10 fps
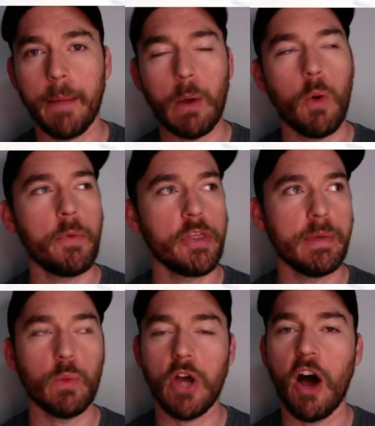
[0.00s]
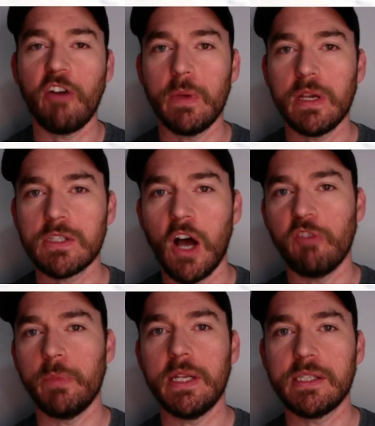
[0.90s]
I won't put them in with Hoffman because
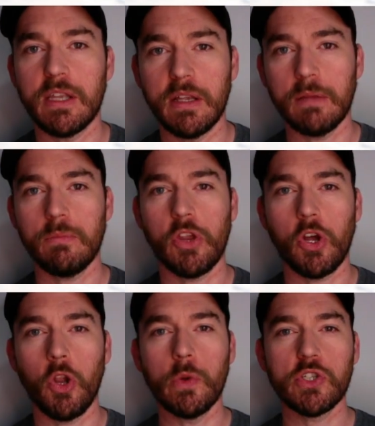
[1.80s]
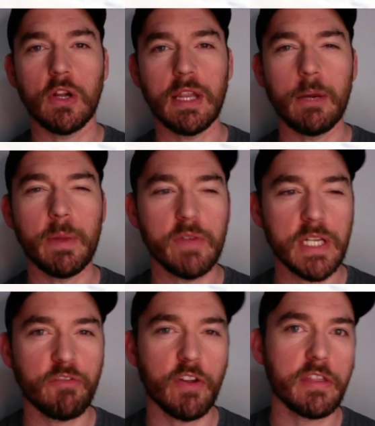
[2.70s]
Hoffman is the closer, a little bit of a
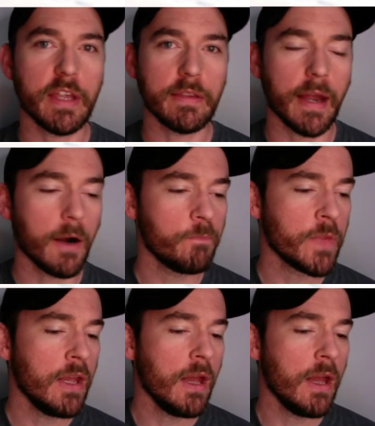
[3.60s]
different thing there.